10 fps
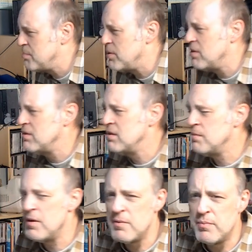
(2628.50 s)
on the
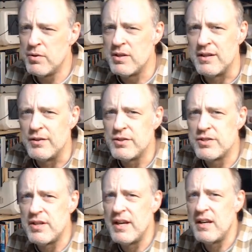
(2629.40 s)
motherboard that
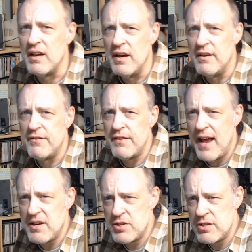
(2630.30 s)
looks like a
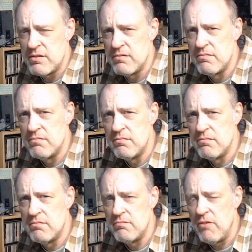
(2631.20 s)
flash
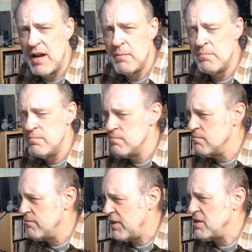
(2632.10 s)
RAM,
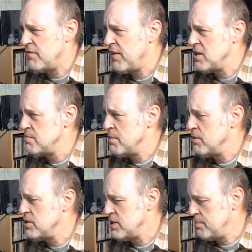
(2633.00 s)
flash memory
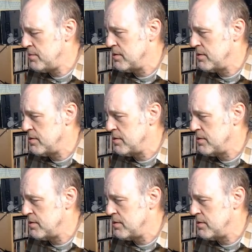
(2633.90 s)
chip.